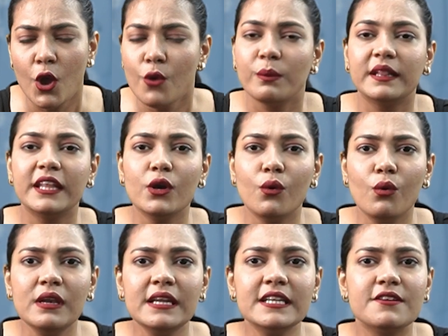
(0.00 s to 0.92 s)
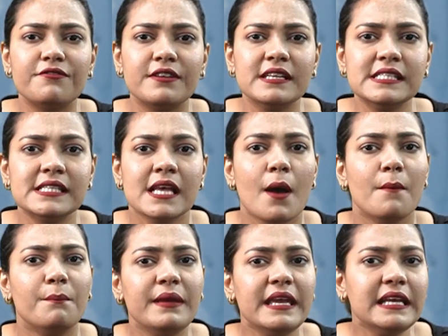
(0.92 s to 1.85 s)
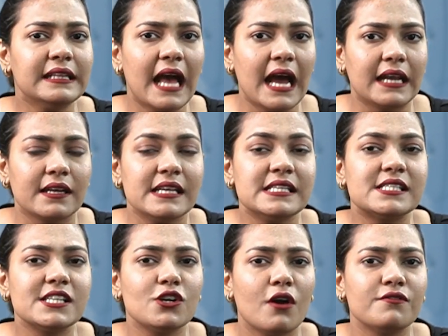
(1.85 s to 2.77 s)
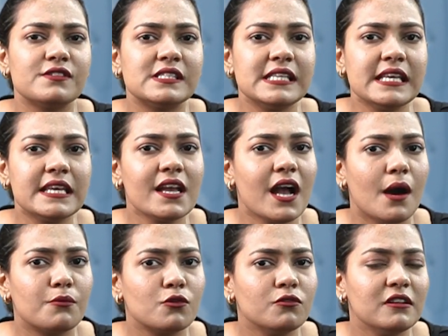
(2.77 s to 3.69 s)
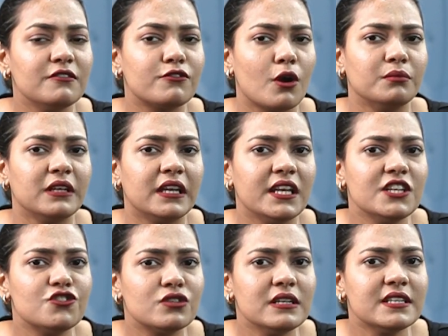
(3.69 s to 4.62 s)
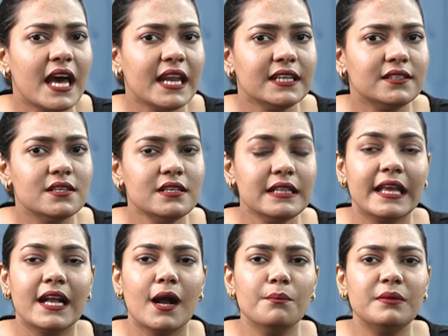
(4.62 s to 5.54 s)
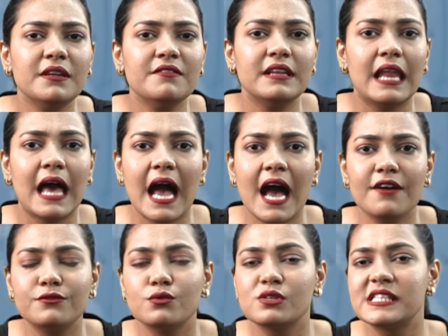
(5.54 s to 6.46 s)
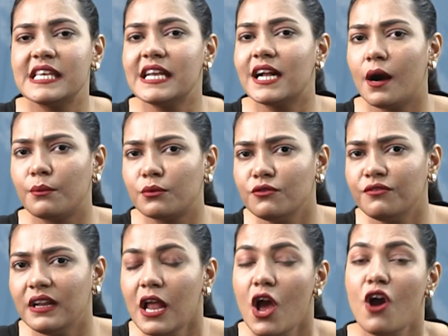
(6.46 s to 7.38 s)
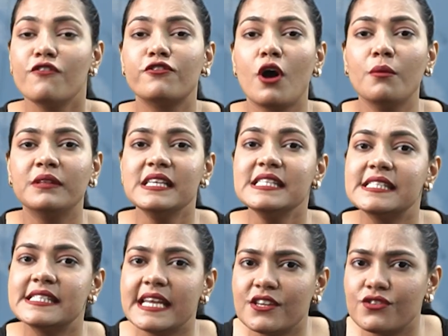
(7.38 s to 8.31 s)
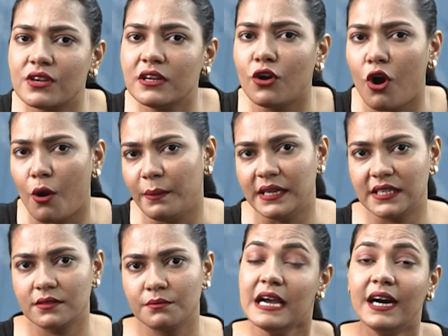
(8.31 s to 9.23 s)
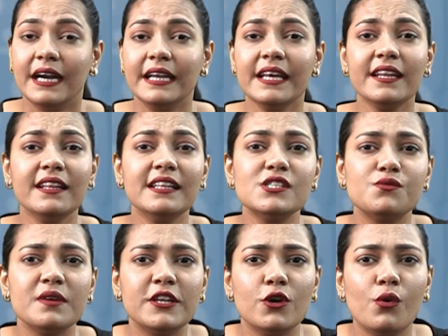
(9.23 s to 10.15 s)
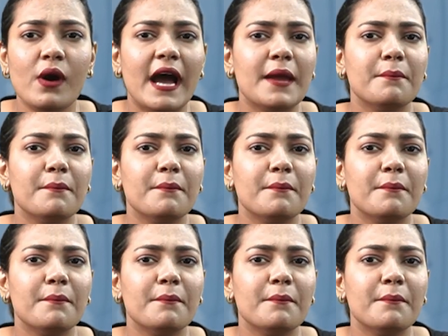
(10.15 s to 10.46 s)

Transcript: with the only difference being that instead of seeking approval from the regional director, the company will have to seek approval from the central government. Earlier in this video, I